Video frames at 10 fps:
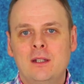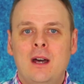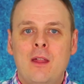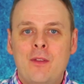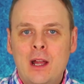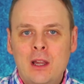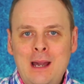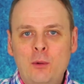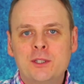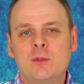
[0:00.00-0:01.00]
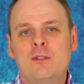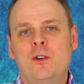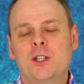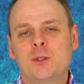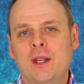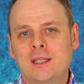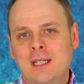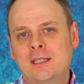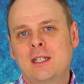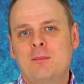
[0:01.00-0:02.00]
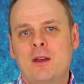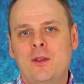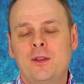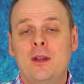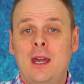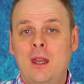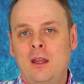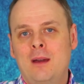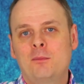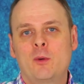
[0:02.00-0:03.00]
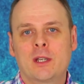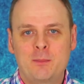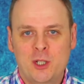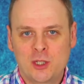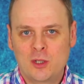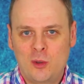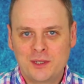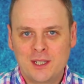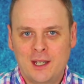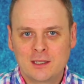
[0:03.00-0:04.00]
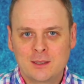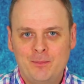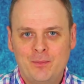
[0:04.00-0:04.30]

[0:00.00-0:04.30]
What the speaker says: and they allow us to refer to an existing method in a Lambda expression context.